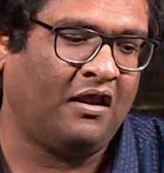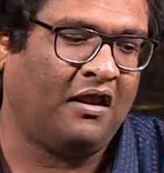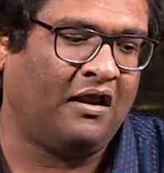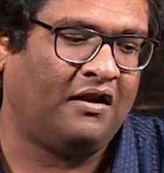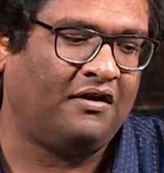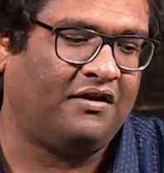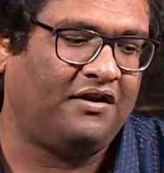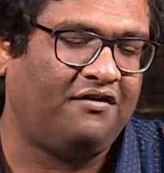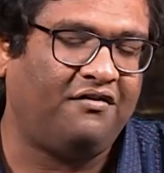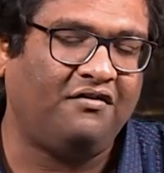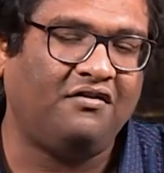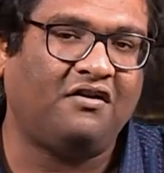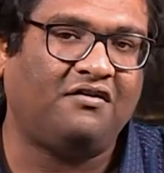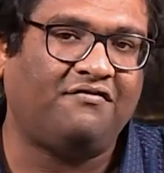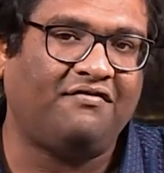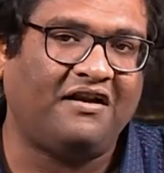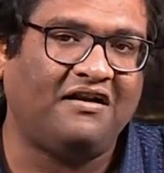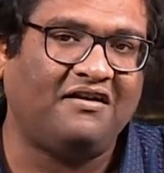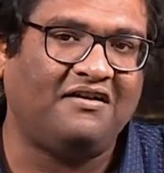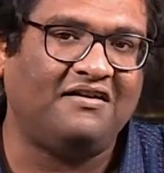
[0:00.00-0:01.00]
During the
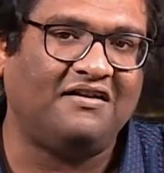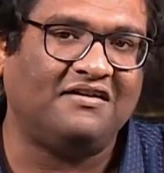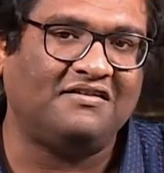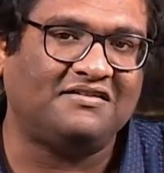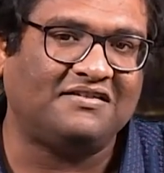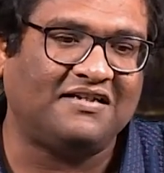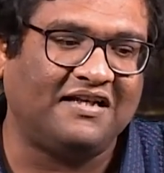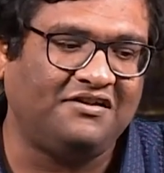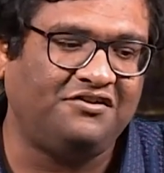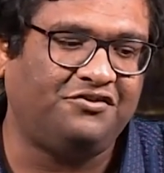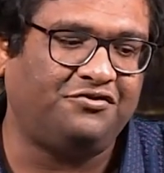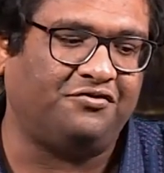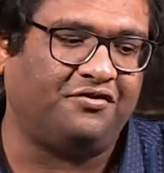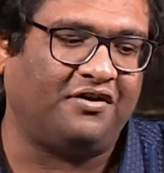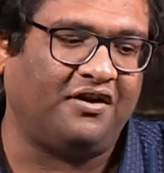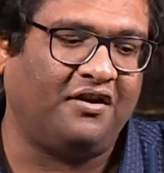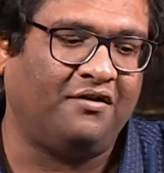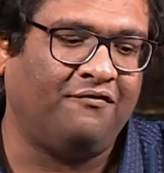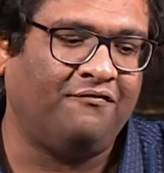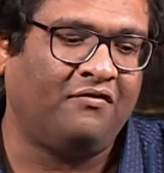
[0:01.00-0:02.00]
20th century,
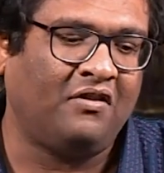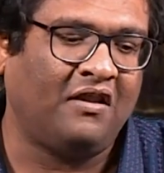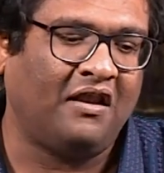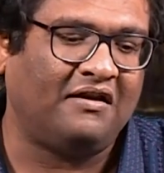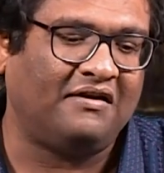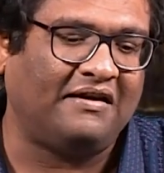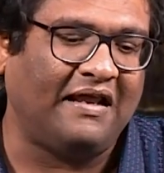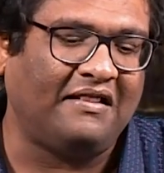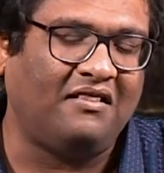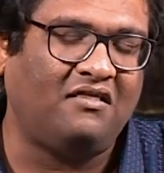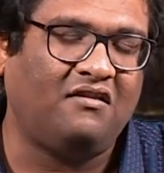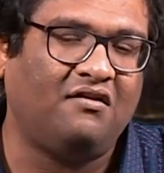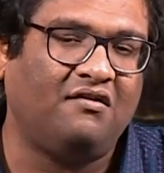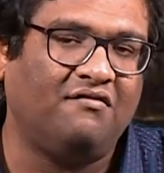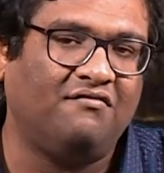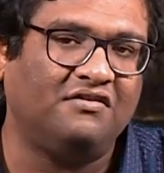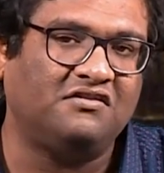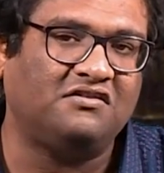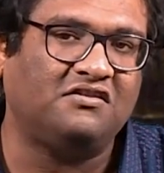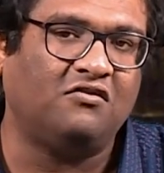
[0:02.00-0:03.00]
death
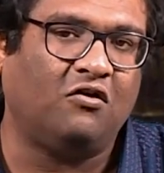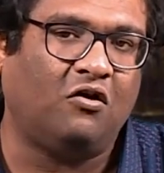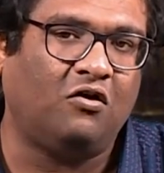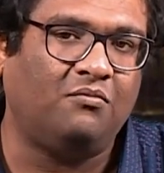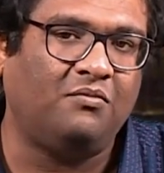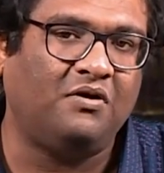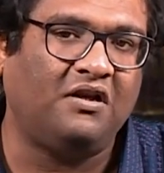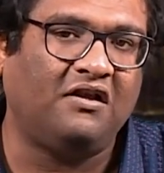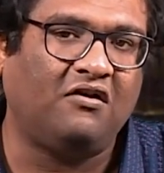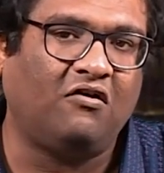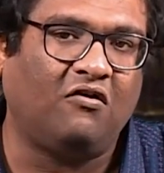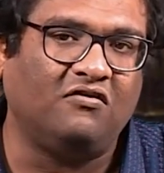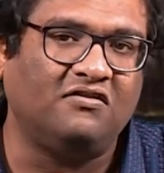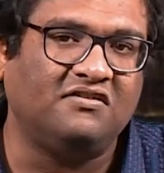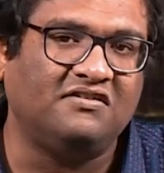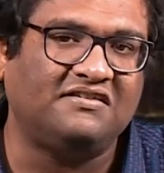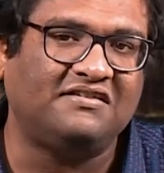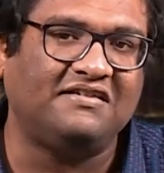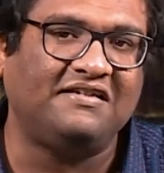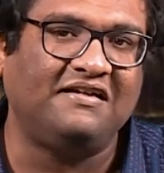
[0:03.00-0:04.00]
was normally
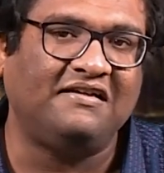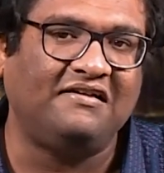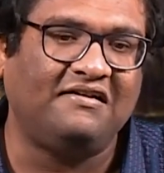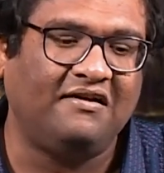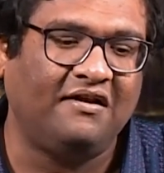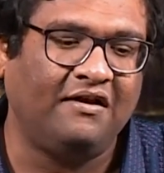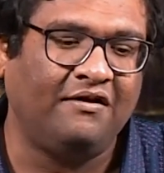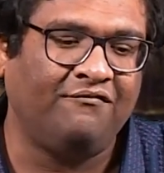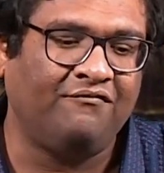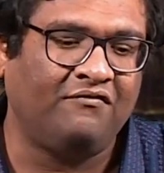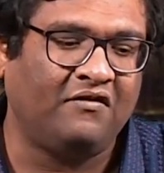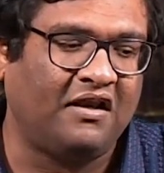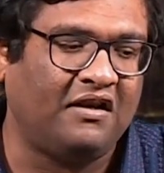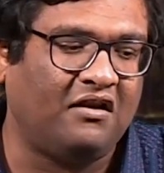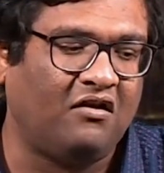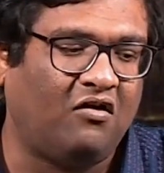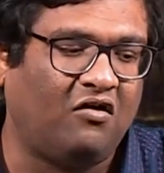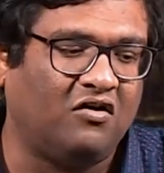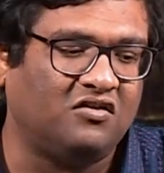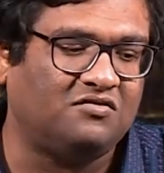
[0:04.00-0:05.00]
concealed in
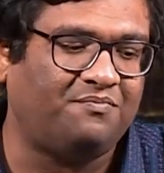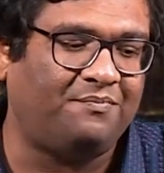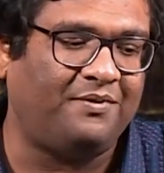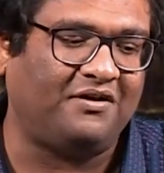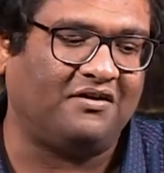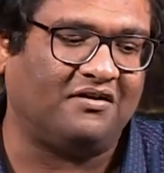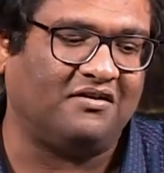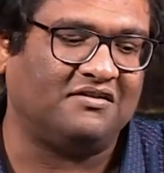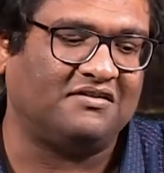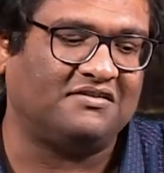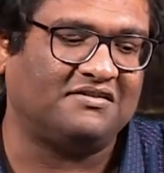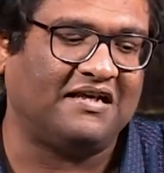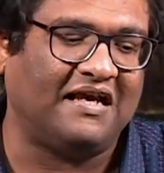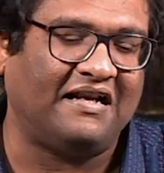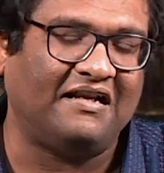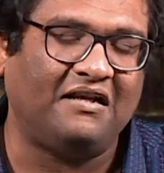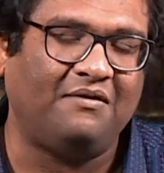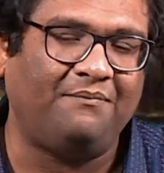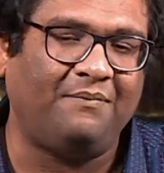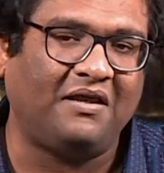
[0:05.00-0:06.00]
hospitals and
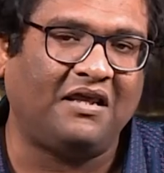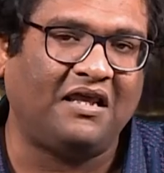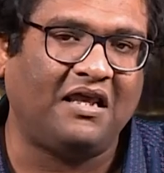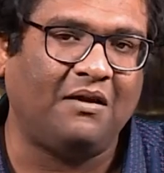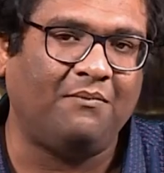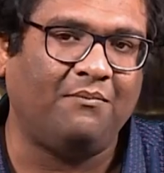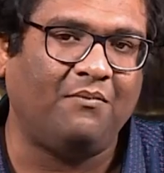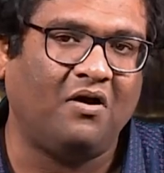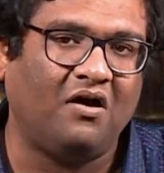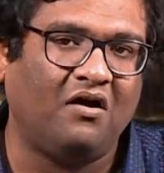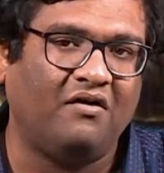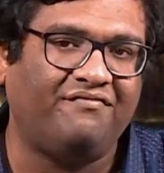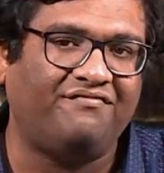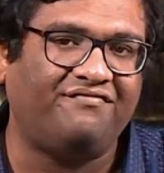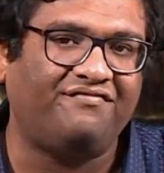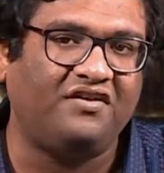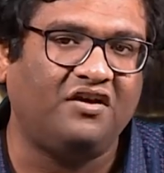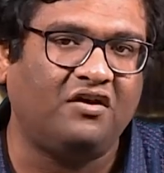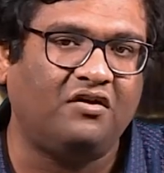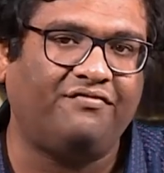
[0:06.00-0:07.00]
it became a
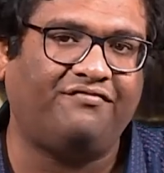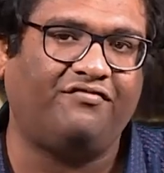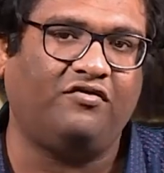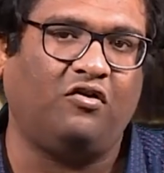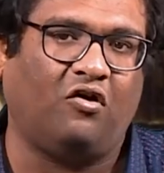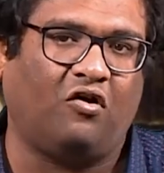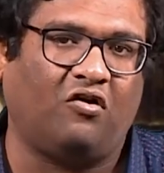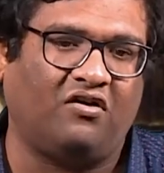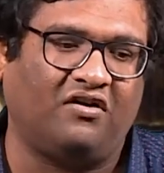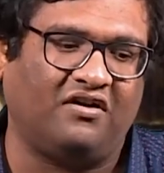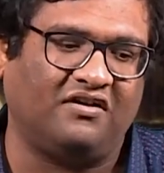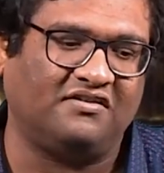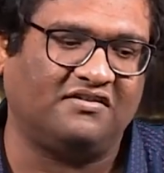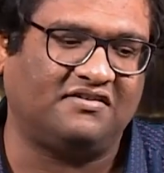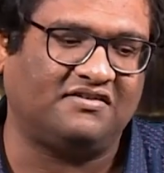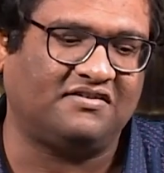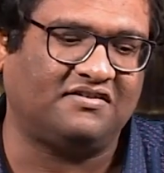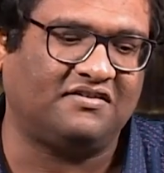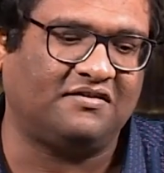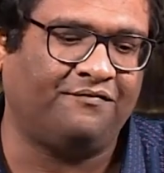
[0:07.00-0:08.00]
fearful
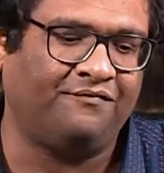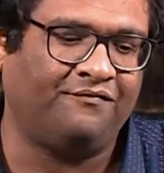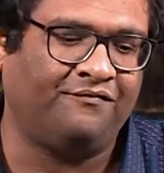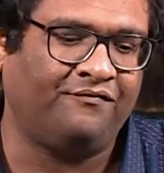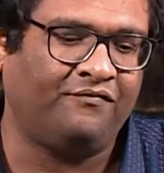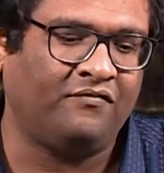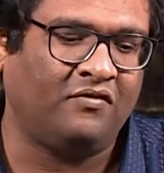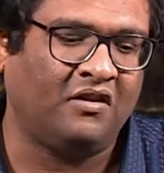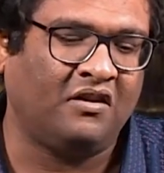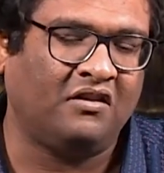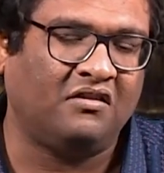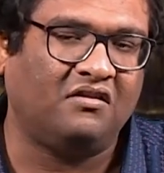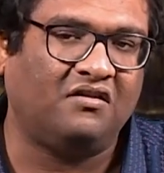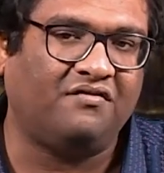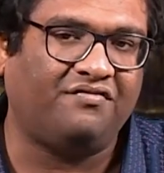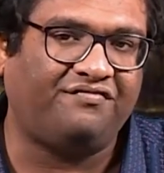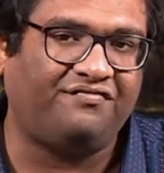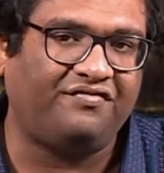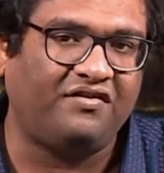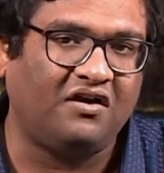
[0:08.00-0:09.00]
occurrence. The
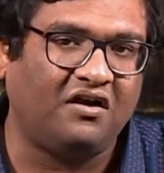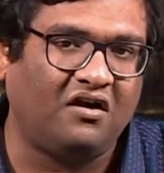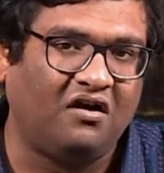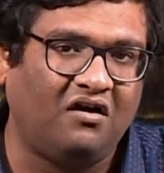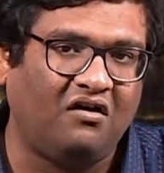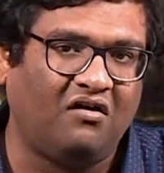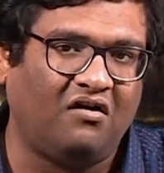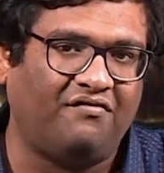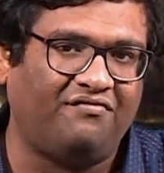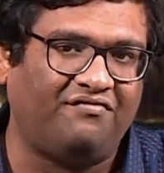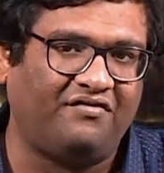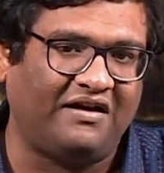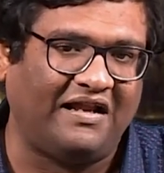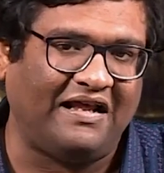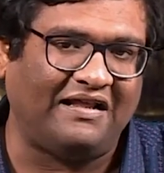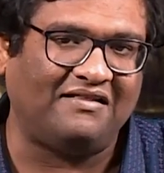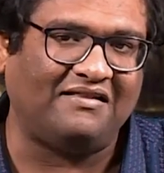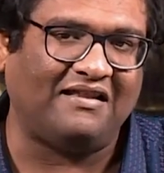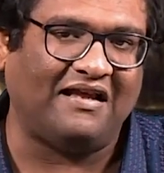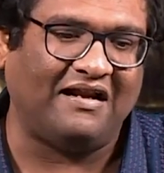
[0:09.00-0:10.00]
fear of death
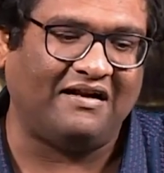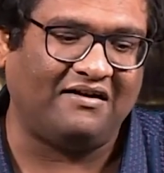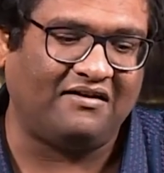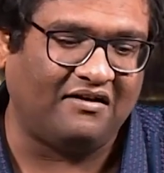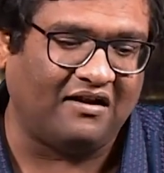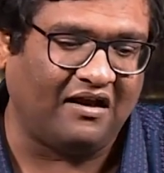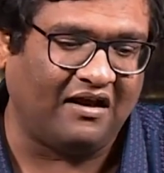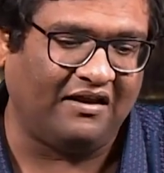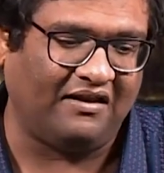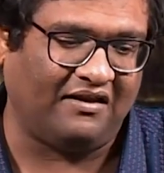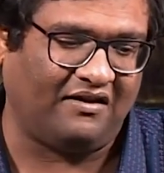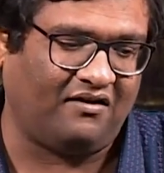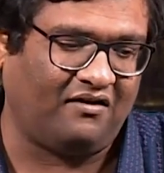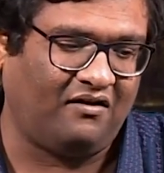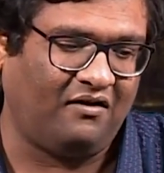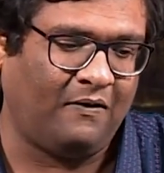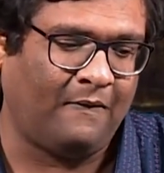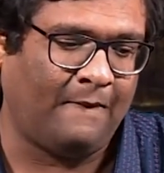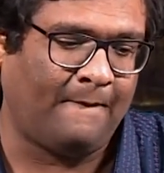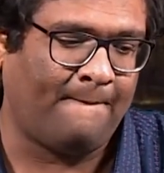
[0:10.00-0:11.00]
and dying,
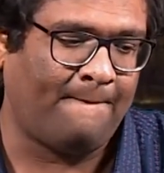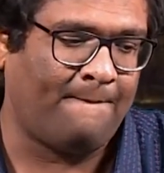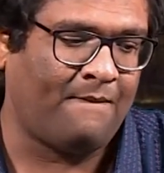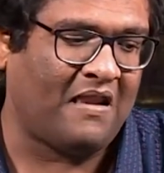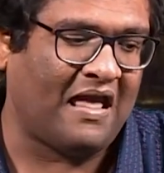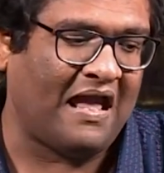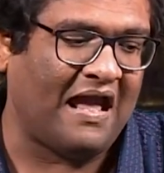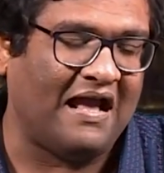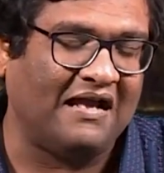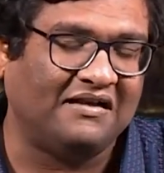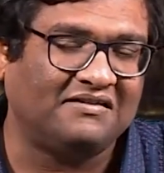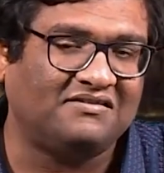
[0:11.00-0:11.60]
as